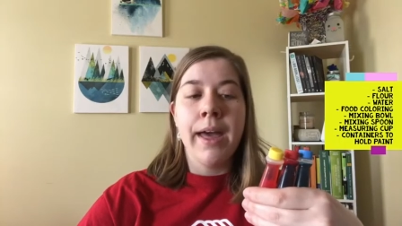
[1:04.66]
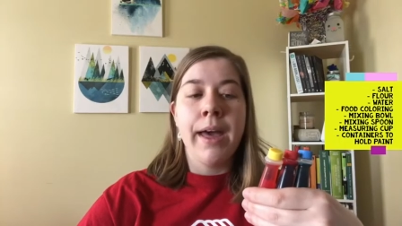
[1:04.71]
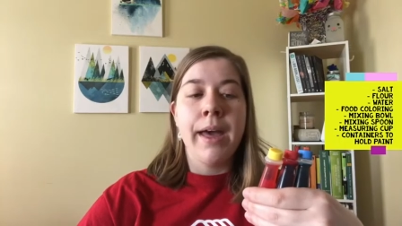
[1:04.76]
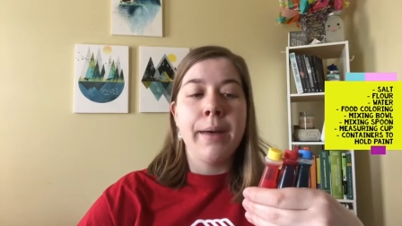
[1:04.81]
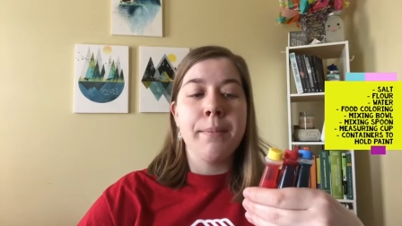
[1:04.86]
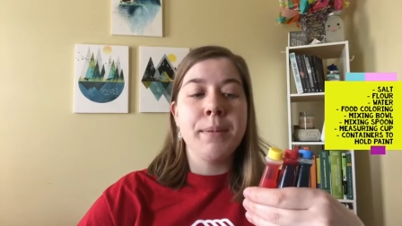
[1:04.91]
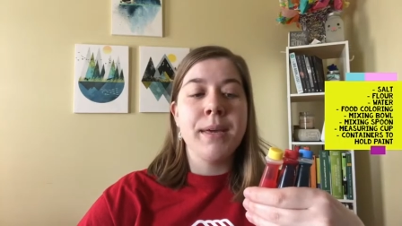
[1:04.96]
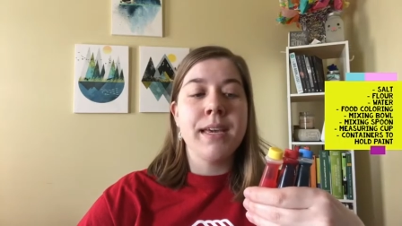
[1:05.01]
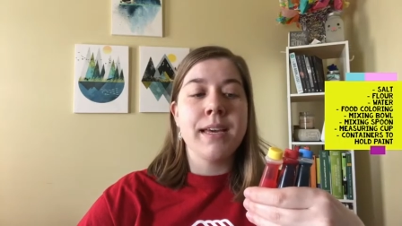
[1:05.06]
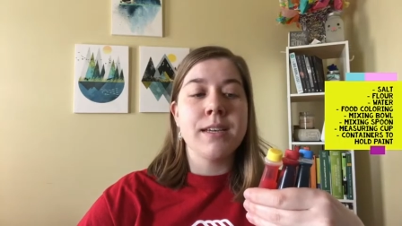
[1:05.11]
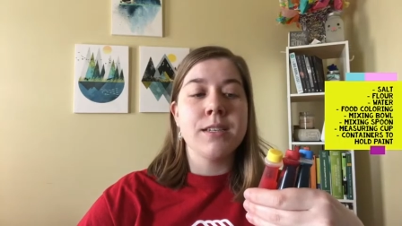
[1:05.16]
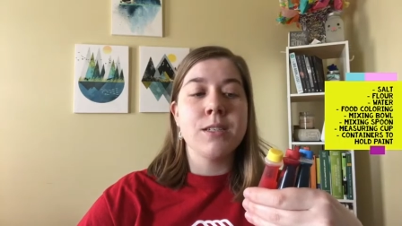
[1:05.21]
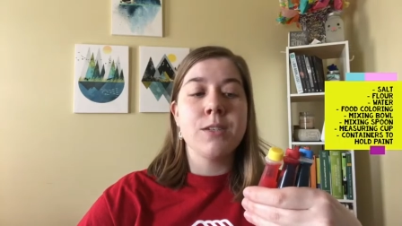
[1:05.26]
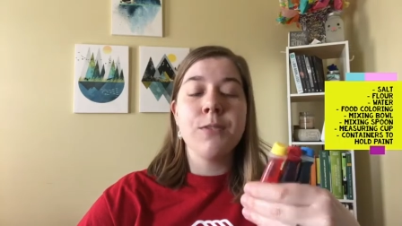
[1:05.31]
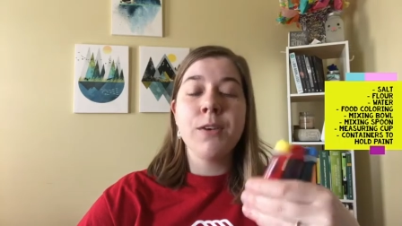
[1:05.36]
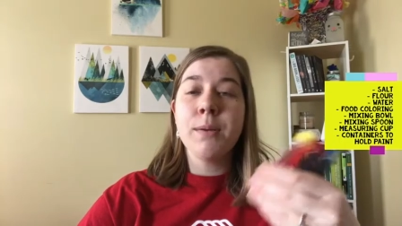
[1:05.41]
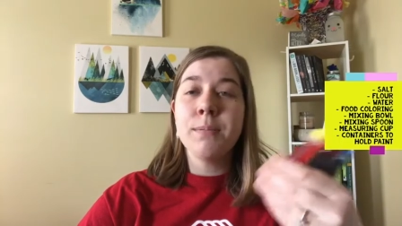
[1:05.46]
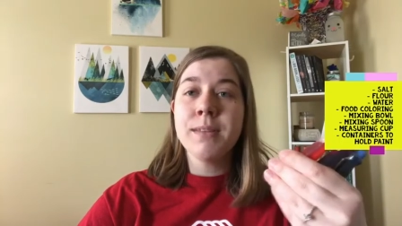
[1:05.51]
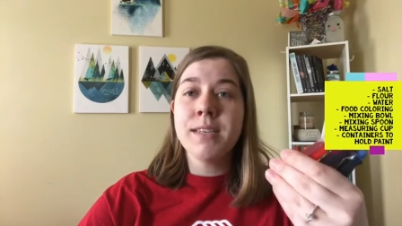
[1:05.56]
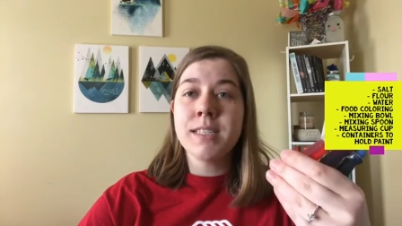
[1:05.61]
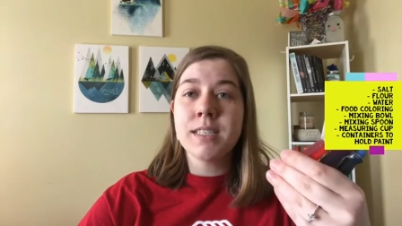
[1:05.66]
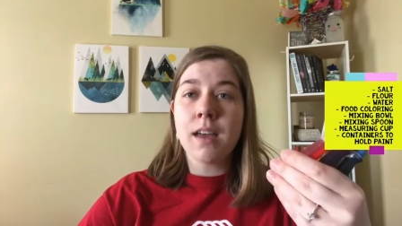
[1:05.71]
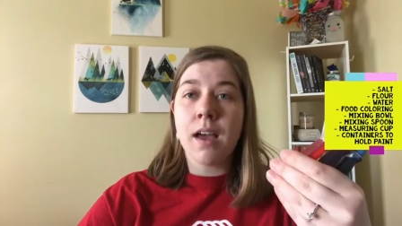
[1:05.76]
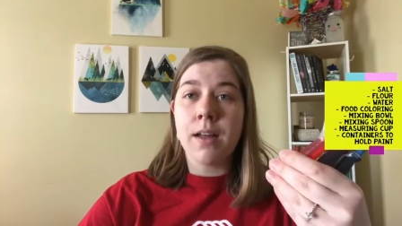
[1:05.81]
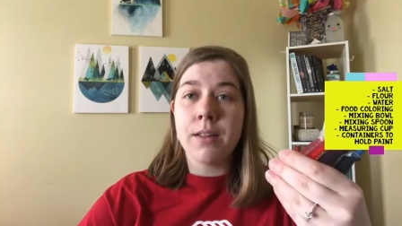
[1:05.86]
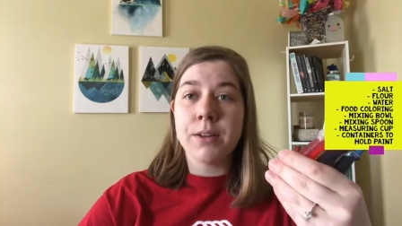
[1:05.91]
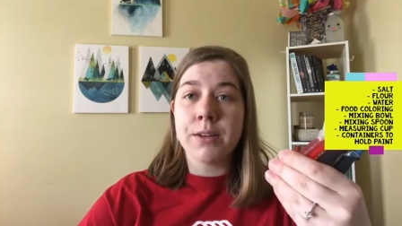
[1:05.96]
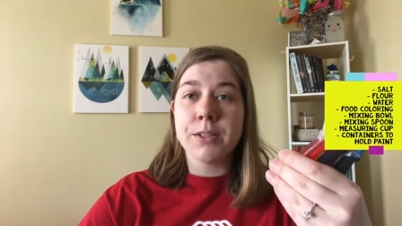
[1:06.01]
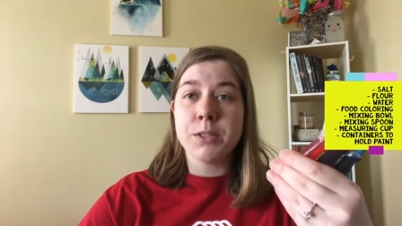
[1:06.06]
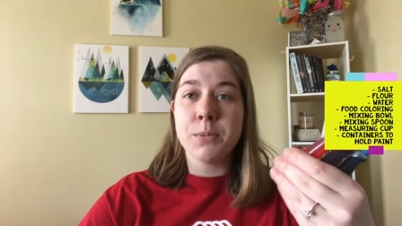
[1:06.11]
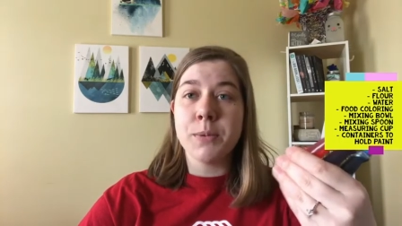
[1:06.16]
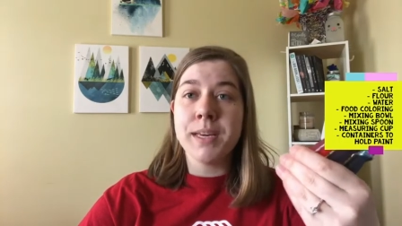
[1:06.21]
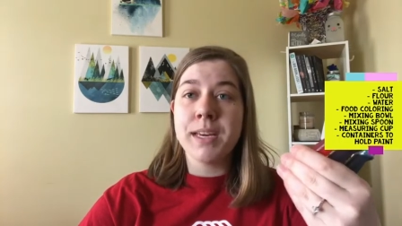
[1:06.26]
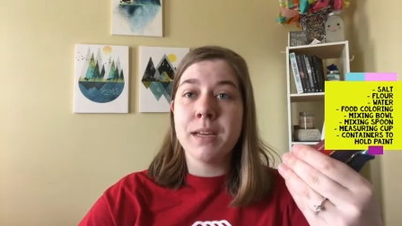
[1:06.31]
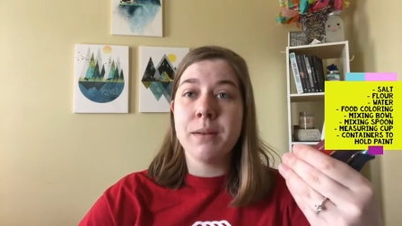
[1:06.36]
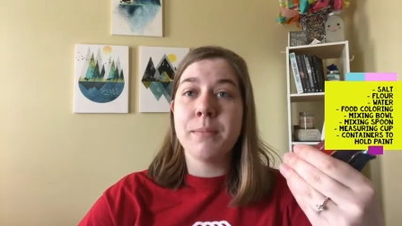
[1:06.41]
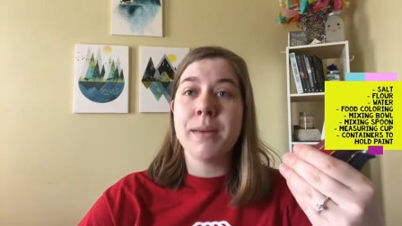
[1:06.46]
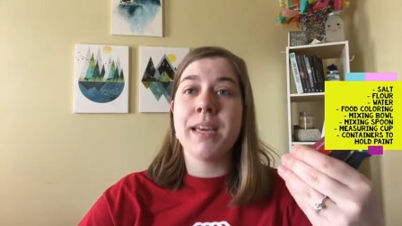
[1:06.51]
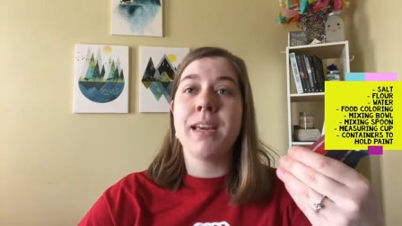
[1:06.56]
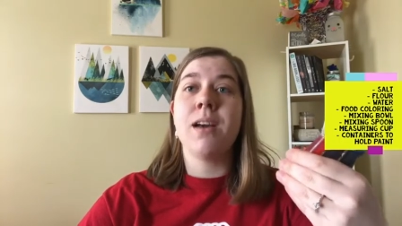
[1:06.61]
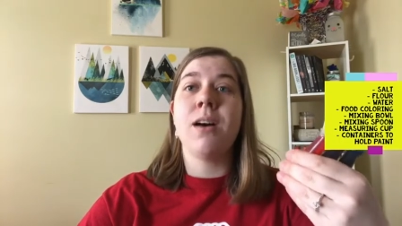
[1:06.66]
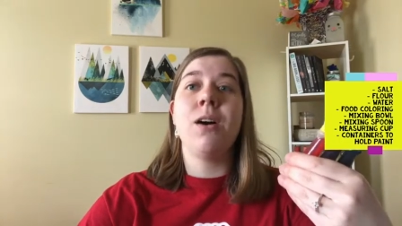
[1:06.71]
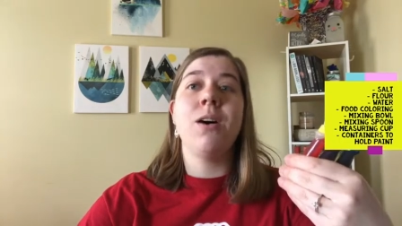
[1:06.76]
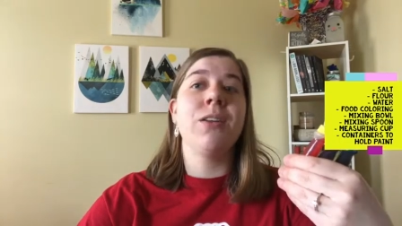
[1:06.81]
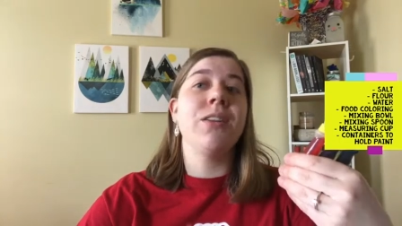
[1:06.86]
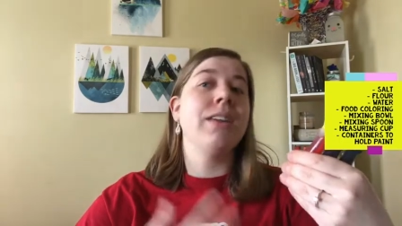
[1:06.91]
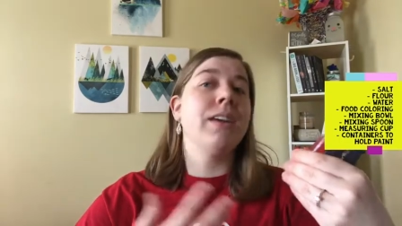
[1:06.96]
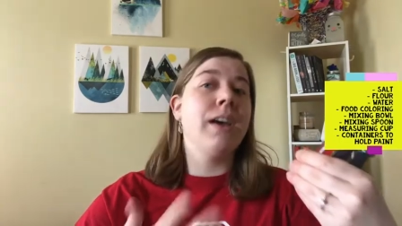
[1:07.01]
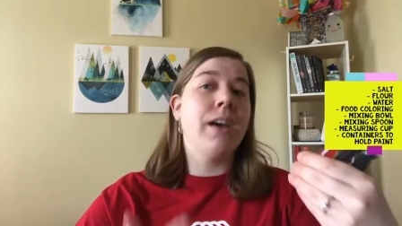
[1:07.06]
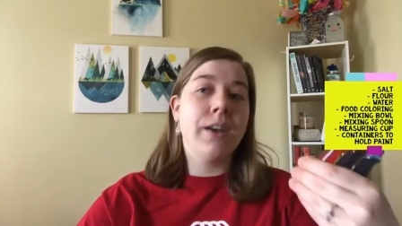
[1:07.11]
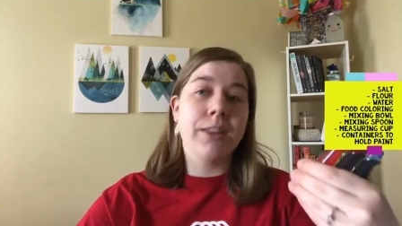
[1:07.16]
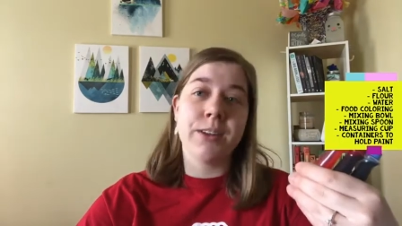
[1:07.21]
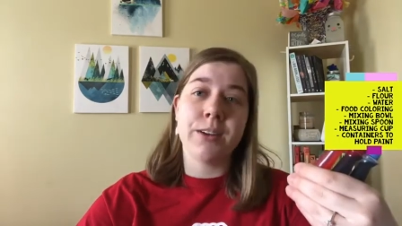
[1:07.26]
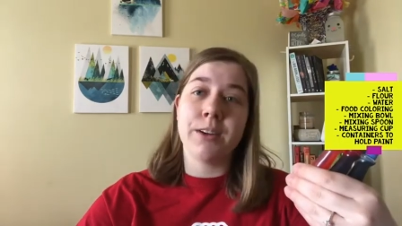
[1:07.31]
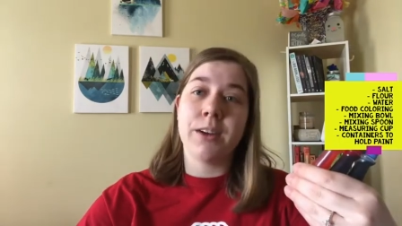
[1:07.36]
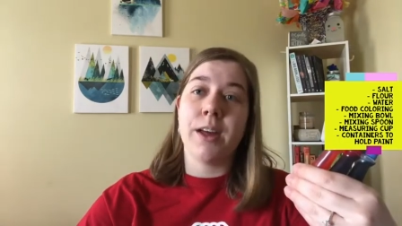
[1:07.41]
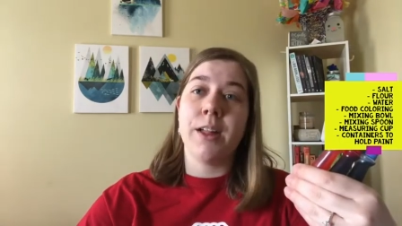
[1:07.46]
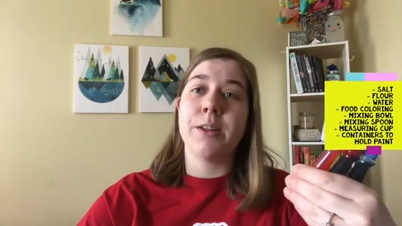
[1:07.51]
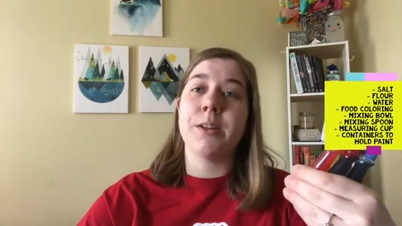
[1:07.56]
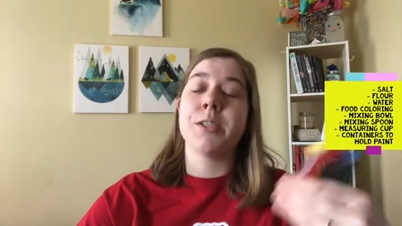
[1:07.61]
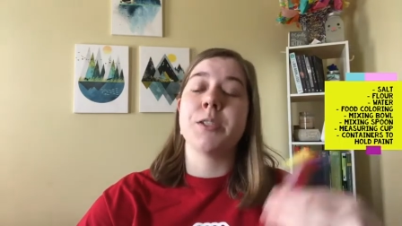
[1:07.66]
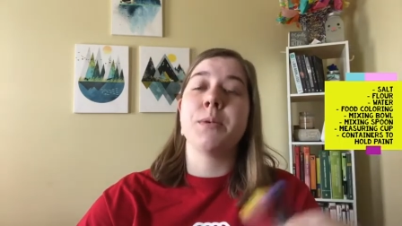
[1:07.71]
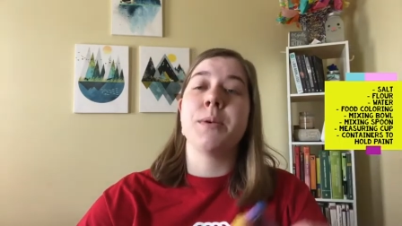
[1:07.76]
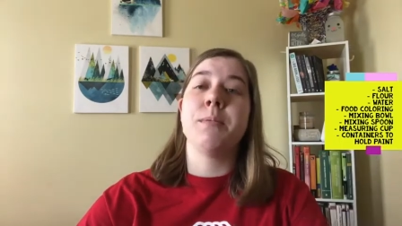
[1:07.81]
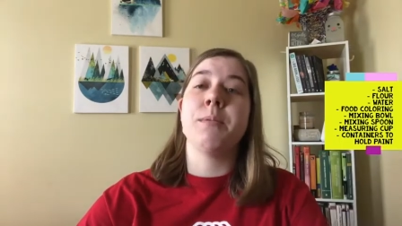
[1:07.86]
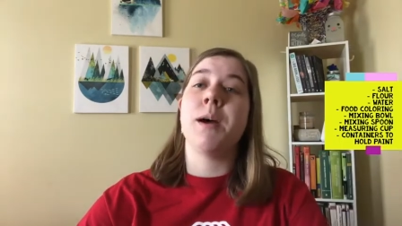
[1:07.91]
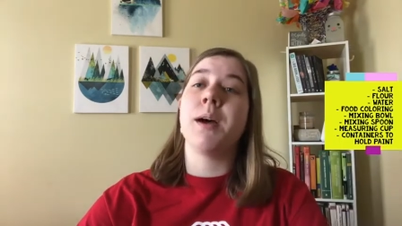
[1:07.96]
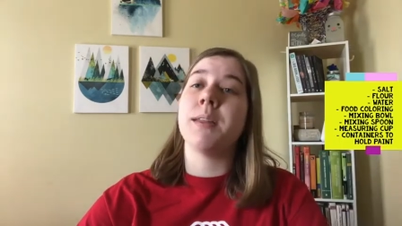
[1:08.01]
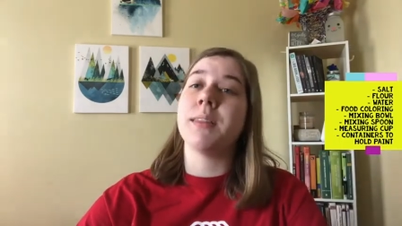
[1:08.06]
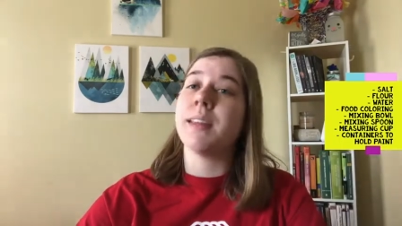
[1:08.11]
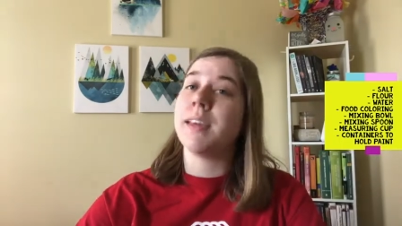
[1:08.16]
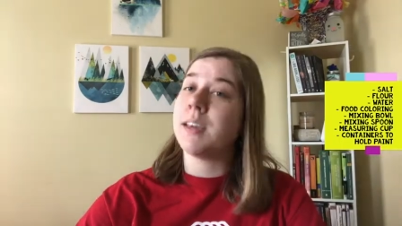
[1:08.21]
because from these colors we can make all the other colors we want,